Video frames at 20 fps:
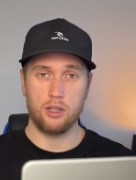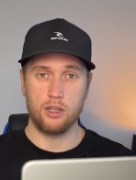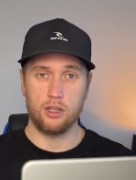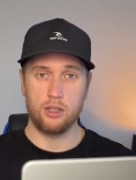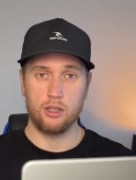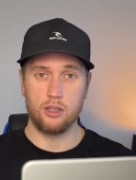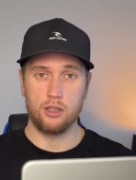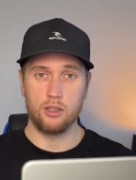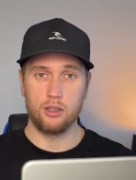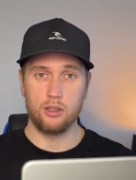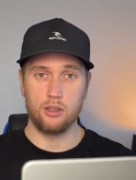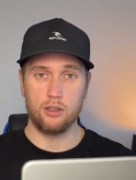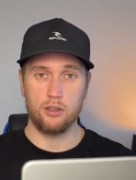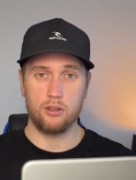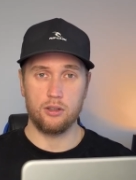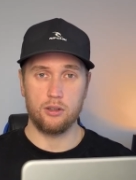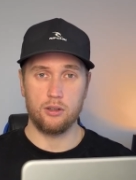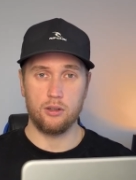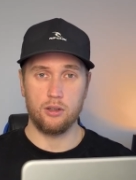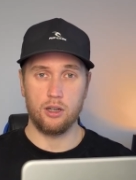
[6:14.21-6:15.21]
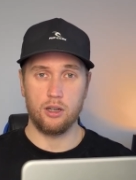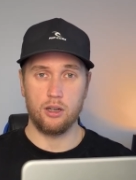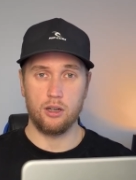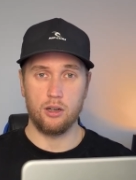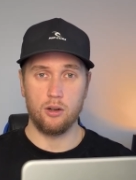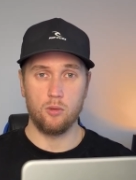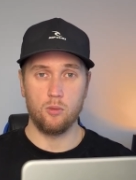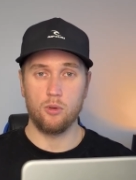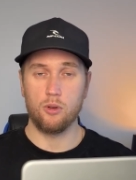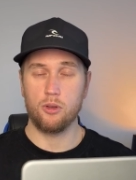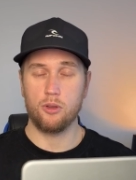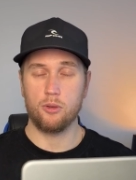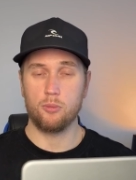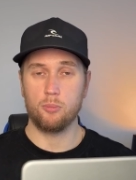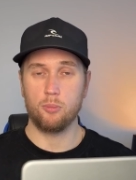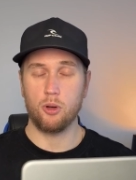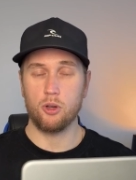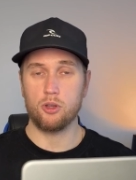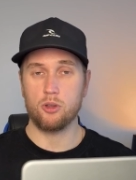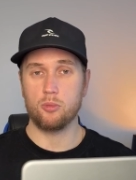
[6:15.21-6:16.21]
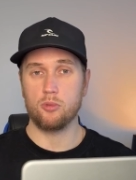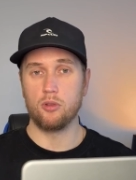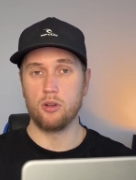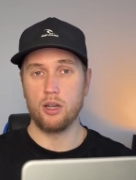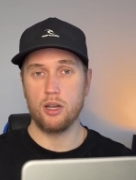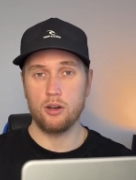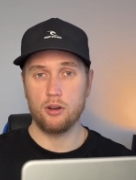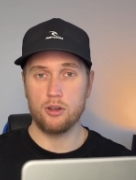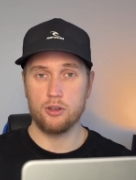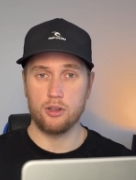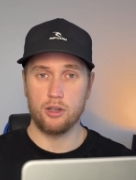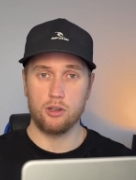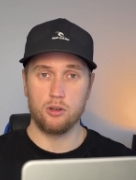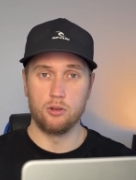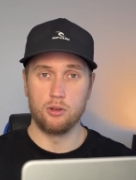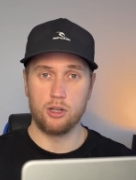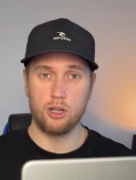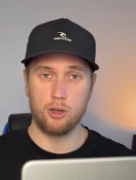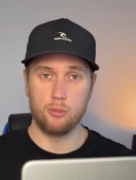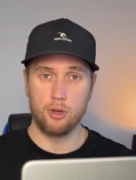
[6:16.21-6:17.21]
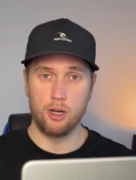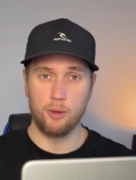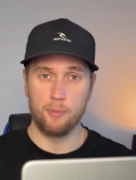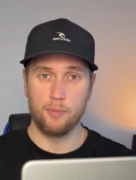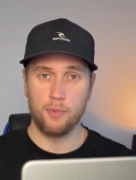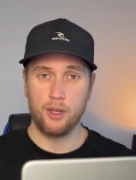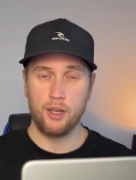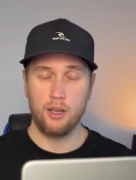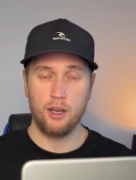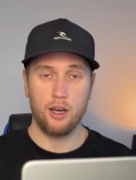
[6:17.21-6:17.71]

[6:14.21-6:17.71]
and uh, with possible errors that could come up?